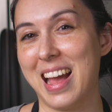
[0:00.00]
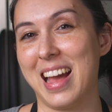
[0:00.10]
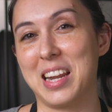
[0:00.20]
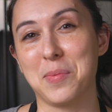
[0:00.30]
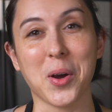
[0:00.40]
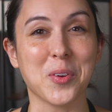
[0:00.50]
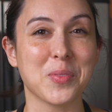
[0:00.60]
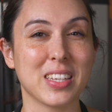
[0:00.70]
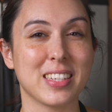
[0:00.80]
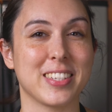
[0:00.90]
And I'm
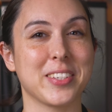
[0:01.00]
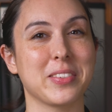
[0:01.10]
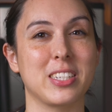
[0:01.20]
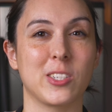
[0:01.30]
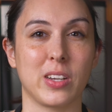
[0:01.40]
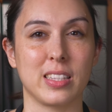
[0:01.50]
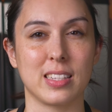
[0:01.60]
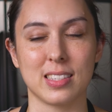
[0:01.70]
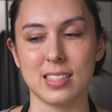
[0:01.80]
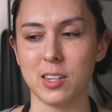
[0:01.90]
hoping you enjoyed
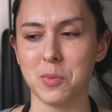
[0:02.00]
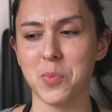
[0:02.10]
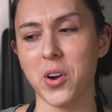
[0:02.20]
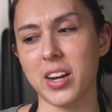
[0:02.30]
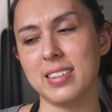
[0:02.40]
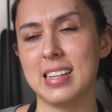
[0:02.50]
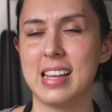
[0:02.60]
this little more